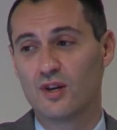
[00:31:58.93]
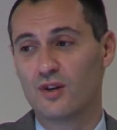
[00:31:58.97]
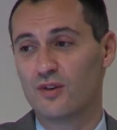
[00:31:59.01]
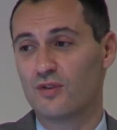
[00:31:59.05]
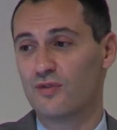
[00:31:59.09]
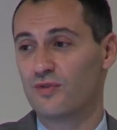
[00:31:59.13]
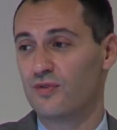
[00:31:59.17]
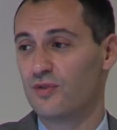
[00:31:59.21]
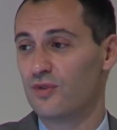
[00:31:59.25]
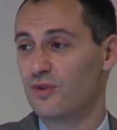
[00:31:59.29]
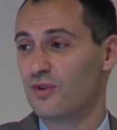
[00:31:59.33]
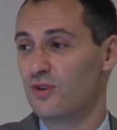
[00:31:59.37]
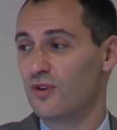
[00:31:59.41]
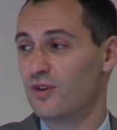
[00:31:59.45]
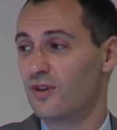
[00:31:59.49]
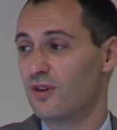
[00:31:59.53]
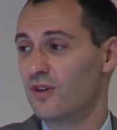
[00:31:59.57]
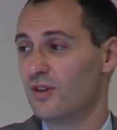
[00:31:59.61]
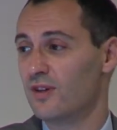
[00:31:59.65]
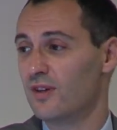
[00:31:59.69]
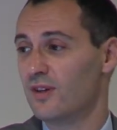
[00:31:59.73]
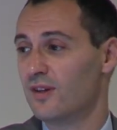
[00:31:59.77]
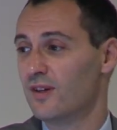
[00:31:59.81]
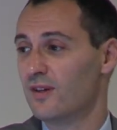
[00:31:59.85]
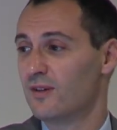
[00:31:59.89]

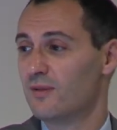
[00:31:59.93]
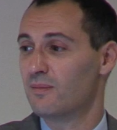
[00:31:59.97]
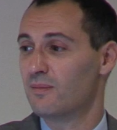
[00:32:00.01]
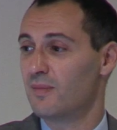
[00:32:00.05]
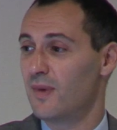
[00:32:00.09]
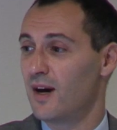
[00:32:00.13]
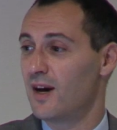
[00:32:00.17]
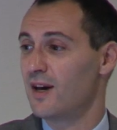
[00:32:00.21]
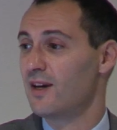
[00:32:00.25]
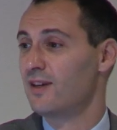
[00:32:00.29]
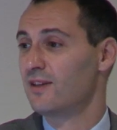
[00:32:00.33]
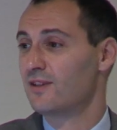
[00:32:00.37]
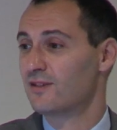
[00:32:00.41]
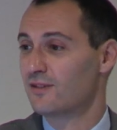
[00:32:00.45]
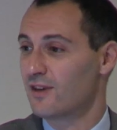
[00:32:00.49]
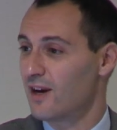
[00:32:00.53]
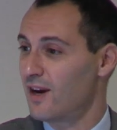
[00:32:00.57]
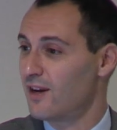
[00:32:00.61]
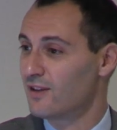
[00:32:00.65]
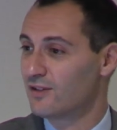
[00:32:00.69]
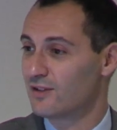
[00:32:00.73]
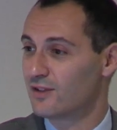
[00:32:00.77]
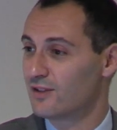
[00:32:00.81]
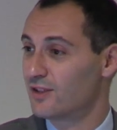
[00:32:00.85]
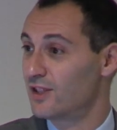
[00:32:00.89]
for my
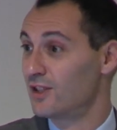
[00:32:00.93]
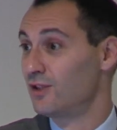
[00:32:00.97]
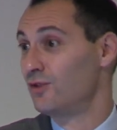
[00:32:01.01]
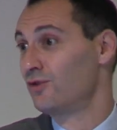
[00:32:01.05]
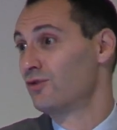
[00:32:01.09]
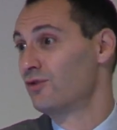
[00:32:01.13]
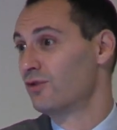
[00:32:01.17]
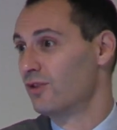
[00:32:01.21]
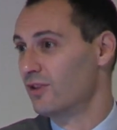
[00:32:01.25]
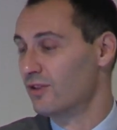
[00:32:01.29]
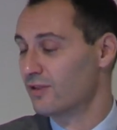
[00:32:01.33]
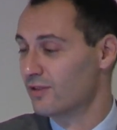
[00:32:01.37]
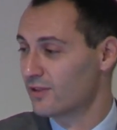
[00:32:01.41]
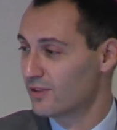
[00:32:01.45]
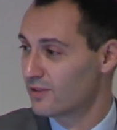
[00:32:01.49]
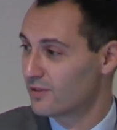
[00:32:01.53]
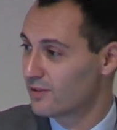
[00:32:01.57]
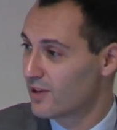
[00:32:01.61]
grandchildren,